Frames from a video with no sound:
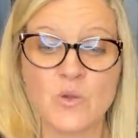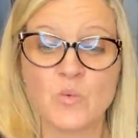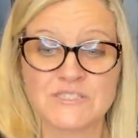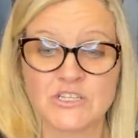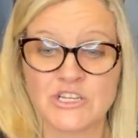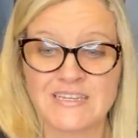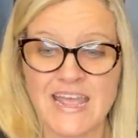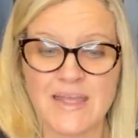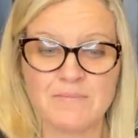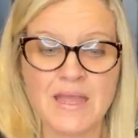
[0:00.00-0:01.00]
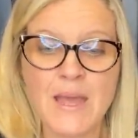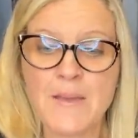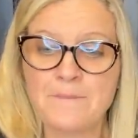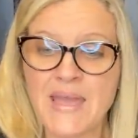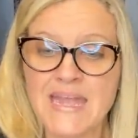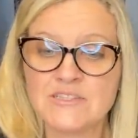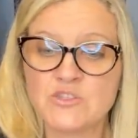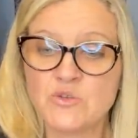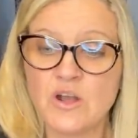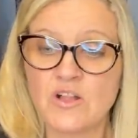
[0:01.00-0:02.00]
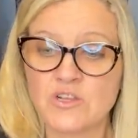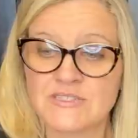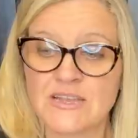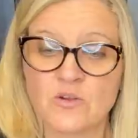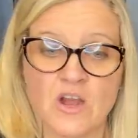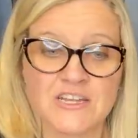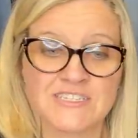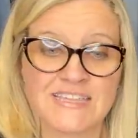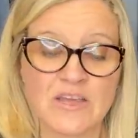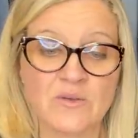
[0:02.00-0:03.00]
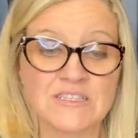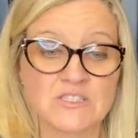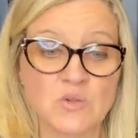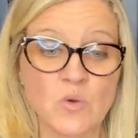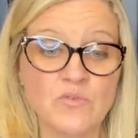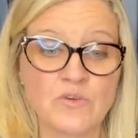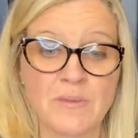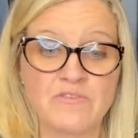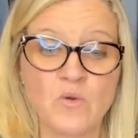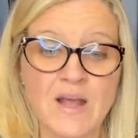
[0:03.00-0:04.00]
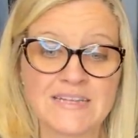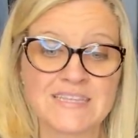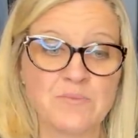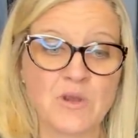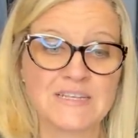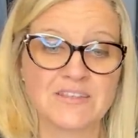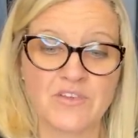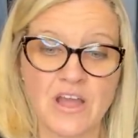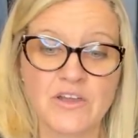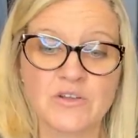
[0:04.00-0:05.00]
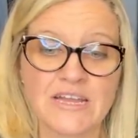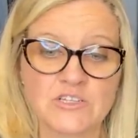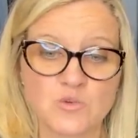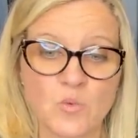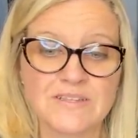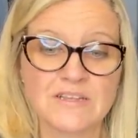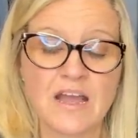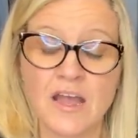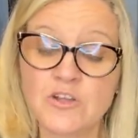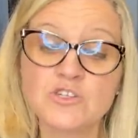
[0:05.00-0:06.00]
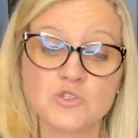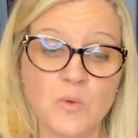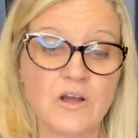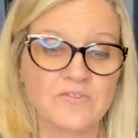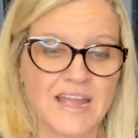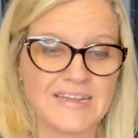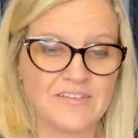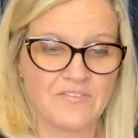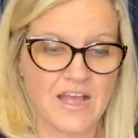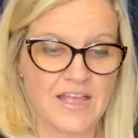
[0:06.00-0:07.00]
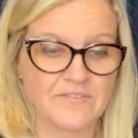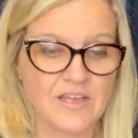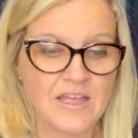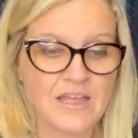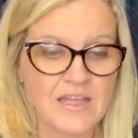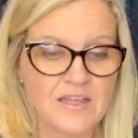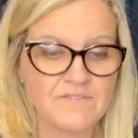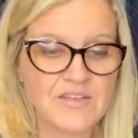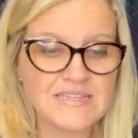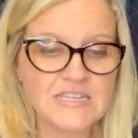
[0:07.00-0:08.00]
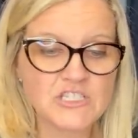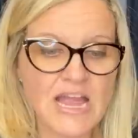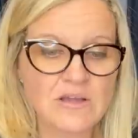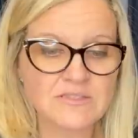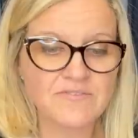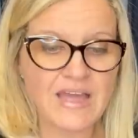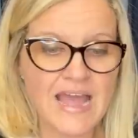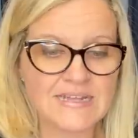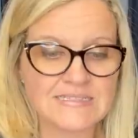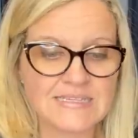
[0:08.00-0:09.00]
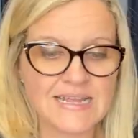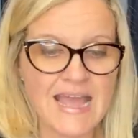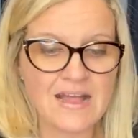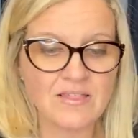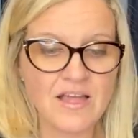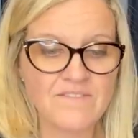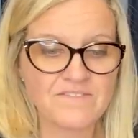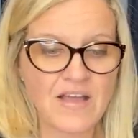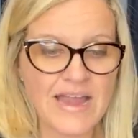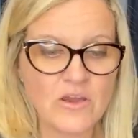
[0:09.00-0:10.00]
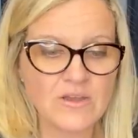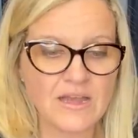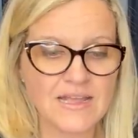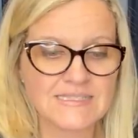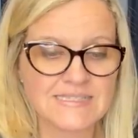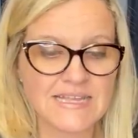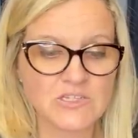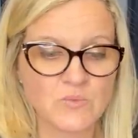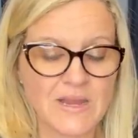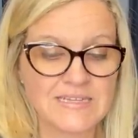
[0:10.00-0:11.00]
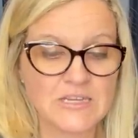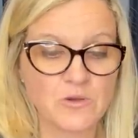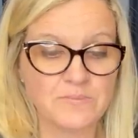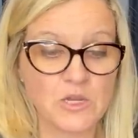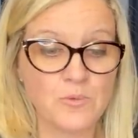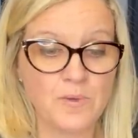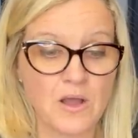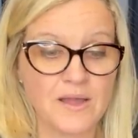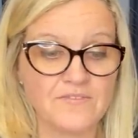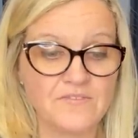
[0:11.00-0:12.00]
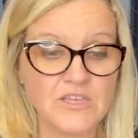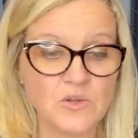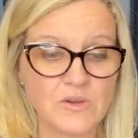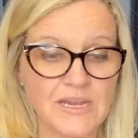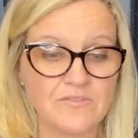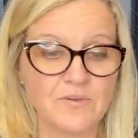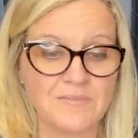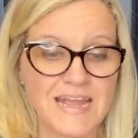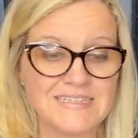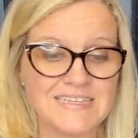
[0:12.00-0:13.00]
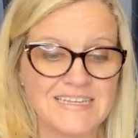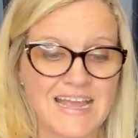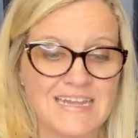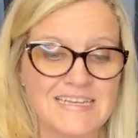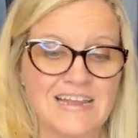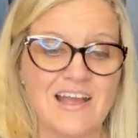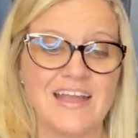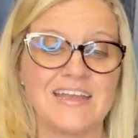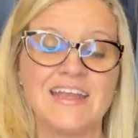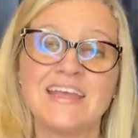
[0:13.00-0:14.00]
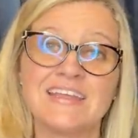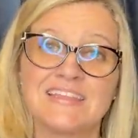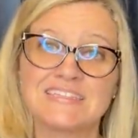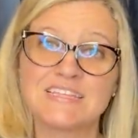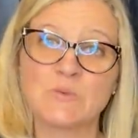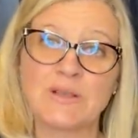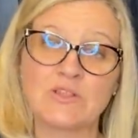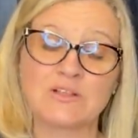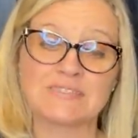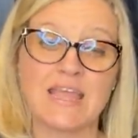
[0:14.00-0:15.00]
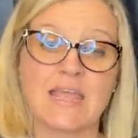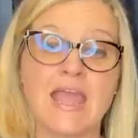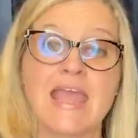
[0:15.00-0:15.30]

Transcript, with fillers: was a good name. Paid two dollars at a garage sale and sold for my full asking price of one hundred twelve ninety-five. Vintage House of Hatton Decala Fire and Ice Santa Reindeer Muir Pond figurine from nineteen ninety-nine. This is what it looks like.